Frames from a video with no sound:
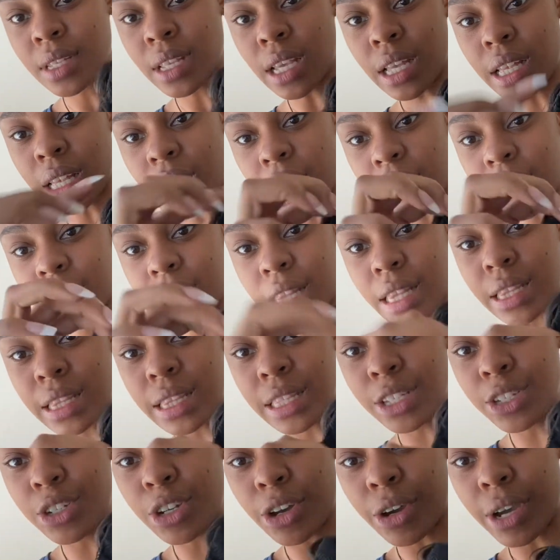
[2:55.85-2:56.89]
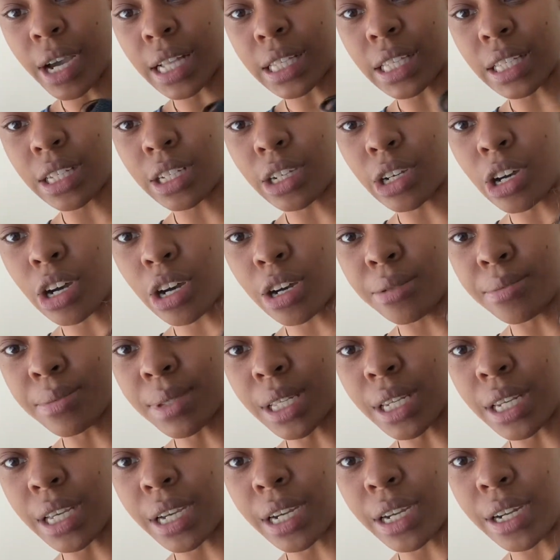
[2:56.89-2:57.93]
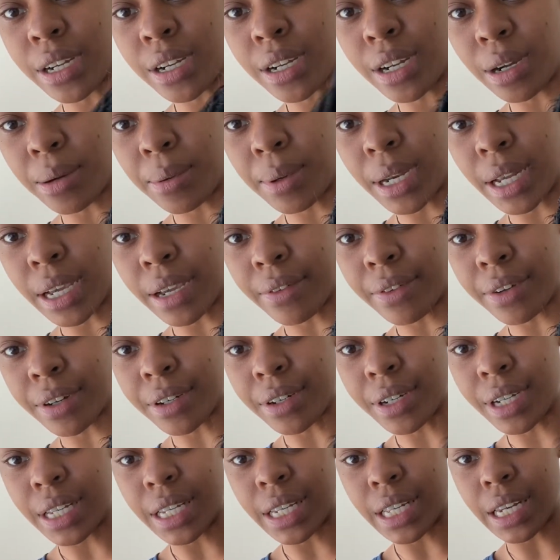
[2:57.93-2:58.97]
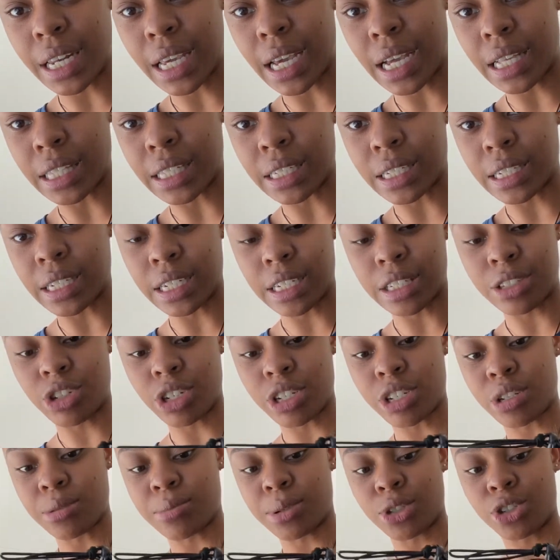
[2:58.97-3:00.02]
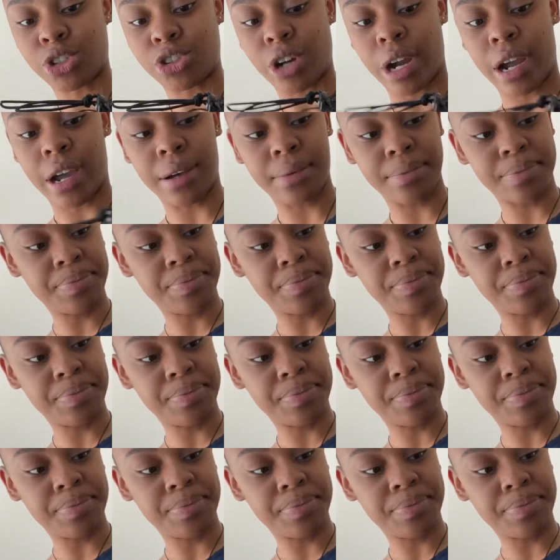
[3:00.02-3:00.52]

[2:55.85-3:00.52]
it got the little combs in there or whatever, and then it got the adjustable strap.